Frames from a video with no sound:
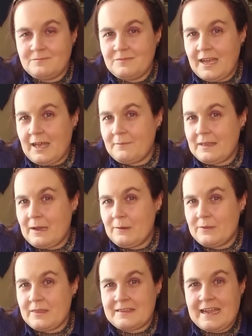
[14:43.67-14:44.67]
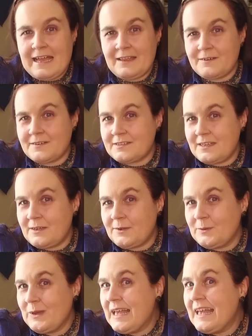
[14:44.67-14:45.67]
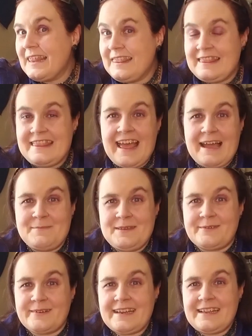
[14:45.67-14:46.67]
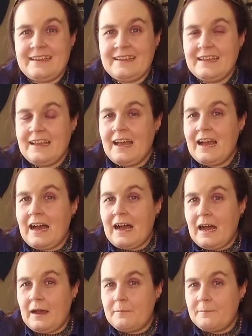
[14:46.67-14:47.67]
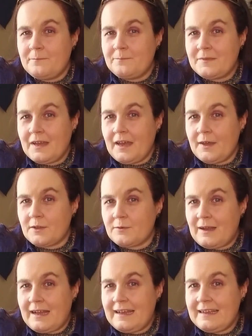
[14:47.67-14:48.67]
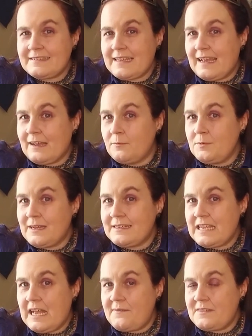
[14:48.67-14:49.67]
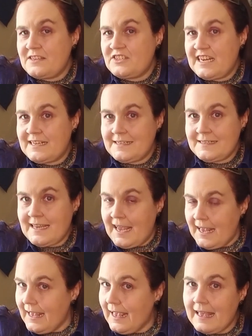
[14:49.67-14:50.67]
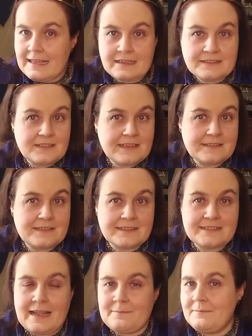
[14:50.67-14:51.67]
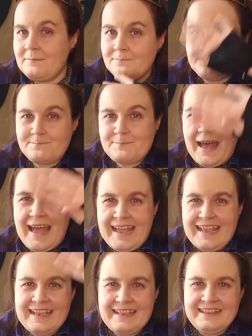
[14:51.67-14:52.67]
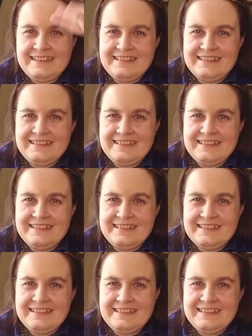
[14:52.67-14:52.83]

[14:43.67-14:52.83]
help me out with $1 or so, that'd be great. Otherwise, I hope you guys have an enchanted day, and I'll see you guys next time. Bye!